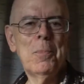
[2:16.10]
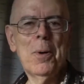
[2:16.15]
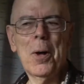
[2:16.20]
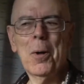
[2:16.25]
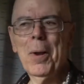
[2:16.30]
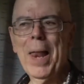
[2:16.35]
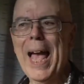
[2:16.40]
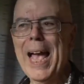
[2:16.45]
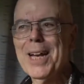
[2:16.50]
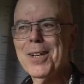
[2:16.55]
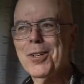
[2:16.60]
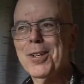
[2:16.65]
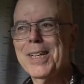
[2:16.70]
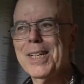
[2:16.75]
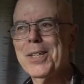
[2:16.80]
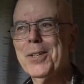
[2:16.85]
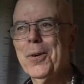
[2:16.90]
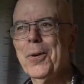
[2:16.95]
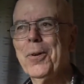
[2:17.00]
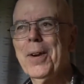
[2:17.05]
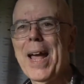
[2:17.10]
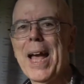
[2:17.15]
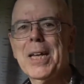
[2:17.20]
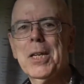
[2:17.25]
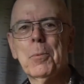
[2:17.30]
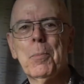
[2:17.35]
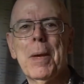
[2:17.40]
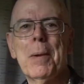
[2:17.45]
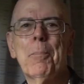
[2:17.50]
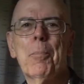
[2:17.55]
pole actually has turned out
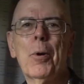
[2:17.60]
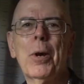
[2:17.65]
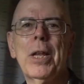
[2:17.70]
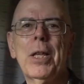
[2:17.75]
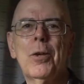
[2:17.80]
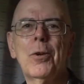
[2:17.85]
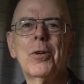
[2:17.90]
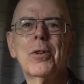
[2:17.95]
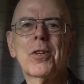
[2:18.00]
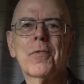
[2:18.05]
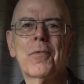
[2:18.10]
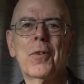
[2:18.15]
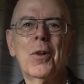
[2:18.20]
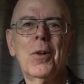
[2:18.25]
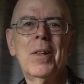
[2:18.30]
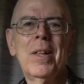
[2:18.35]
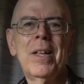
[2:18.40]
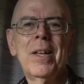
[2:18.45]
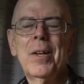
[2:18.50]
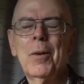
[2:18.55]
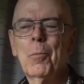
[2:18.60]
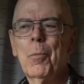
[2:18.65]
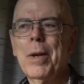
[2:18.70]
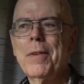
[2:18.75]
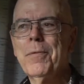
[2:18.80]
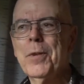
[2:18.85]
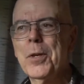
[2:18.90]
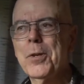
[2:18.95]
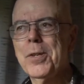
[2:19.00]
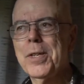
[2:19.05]
to be pretty useful.
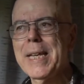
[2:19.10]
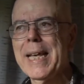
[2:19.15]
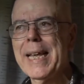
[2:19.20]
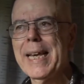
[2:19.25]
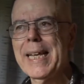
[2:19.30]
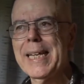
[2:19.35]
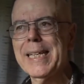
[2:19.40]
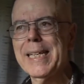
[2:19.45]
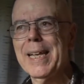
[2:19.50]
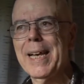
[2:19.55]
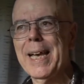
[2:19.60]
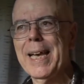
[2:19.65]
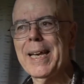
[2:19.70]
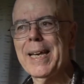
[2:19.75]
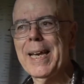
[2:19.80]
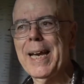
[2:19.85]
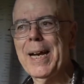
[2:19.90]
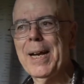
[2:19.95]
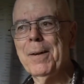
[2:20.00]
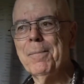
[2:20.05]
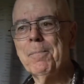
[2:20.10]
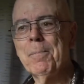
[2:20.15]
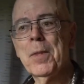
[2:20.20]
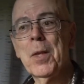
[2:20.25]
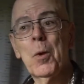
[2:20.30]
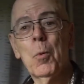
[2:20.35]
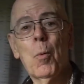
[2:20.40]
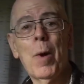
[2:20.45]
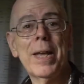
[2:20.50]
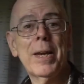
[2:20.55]
We've used it as a
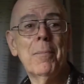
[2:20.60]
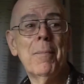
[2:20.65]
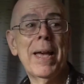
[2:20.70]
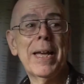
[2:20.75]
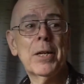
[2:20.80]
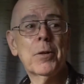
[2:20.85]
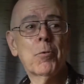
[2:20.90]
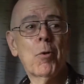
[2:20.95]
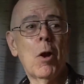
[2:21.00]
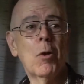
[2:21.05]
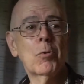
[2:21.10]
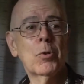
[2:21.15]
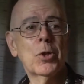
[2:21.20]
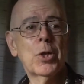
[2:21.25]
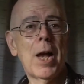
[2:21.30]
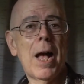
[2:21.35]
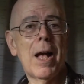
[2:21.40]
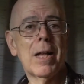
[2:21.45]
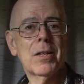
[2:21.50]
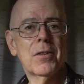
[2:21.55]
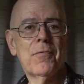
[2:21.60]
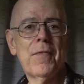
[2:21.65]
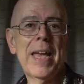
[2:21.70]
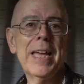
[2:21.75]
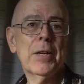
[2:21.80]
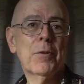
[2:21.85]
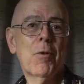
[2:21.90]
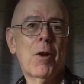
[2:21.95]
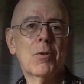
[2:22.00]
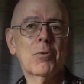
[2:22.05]
way to make drone shots,
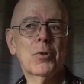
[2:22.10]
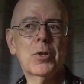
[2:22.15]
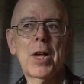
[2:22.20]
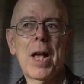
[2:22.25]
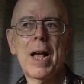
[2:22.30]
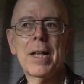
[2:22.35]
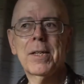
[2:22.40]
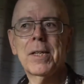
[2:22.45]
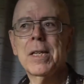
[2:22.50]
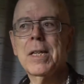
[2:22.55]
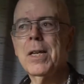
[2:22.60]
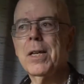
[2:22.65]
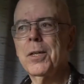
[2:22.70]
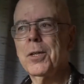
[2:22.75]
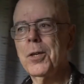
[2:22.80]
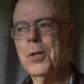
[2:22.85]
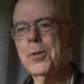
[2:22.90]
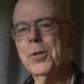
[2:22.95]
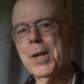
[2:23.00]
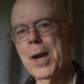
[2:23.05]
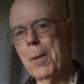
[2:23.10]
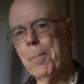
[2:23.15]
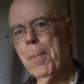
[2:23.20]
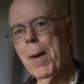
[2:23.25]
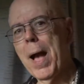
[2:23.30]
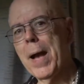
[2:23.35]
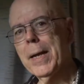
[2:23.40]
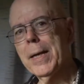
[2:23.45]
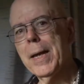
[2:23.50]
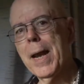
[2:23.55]
fake drone shots, using our
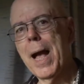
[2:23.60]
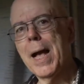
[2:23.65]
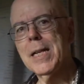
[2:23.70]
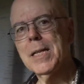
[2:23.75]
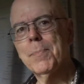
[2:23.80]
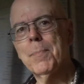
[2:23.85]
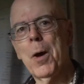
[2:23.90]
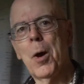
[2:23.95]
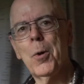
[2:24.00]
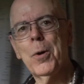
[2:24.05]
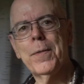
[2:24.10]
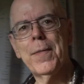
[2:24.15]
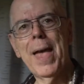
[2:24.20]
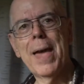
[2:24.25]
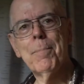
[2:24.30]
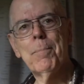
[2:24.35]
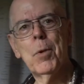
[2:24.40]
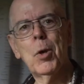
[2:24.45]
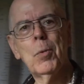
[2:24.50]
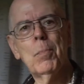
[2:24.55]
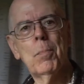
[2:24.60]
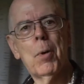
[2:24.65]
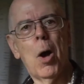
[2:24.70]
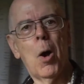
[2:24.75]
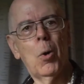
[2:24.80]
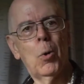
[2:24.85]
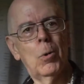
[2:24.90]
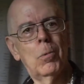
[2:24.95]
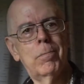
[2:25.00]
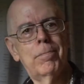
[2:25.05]
pocket Osmo and that boom
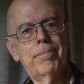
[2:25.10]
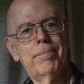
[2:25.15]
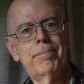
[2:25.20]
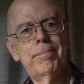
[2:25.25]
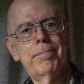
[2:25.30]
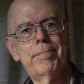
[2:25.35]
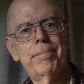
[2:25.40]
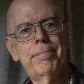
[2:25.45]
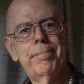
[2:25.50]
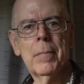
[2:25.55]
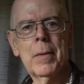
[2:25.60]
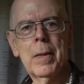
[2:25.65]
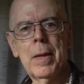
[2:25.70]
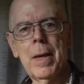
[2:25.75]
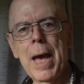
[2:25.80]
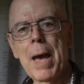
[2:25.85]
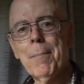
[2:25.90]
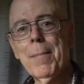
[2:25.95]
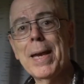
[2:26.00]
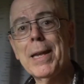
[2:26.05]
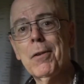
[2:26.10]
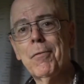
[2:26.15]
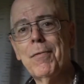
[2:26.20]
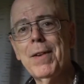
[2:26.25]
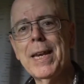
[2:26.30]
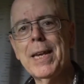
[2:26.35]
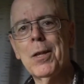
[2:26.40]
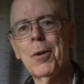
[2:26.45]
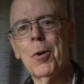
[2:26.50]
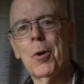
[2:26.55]
pole. I made a
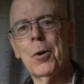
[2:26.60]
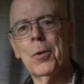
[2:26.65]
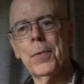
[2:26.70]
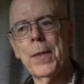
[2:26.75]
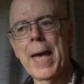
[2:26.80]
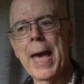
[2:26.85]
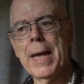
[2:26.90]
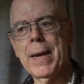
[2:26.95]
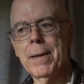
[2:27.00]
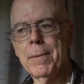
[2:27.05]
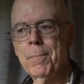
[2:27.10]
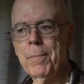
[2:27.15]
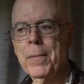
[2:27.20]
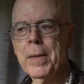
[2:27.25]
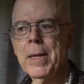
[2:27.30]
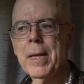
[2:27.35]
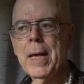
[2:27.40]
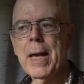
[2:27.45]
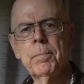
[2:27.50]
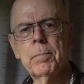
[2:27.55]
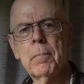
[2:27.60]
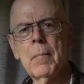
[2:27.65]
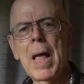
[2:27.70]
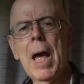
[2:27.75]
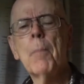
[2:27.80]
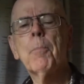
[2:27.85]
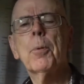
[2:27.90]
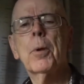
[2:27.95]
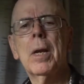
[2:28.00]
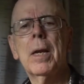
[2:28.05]
video on that.
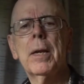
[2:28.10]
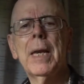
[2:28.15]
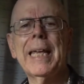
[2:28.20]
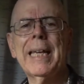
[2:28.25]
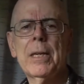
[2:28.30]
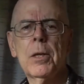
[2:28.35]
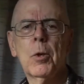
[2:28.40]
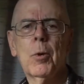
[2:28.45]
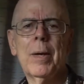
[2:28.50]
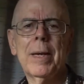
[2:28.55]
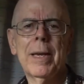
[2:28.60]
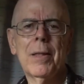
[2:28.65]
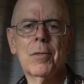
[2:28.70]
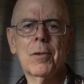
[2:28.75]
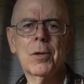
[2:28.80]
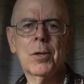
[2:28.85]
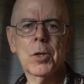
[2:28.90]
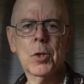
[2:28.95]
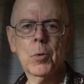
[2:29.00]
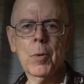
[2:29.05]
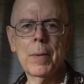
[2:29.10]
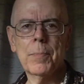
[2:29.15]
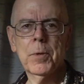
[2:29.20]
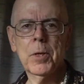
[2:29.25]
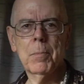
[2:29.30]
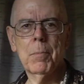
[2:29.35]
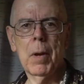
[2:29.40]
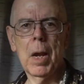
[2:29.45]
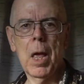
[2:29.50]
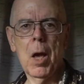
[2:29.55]
I'll put a link to it in the
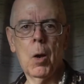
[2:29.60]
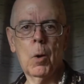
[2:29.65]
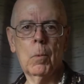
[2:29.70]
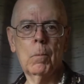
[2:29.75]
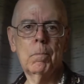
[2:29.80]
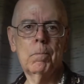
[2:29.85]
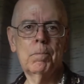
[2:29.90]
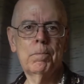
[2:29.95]
description below.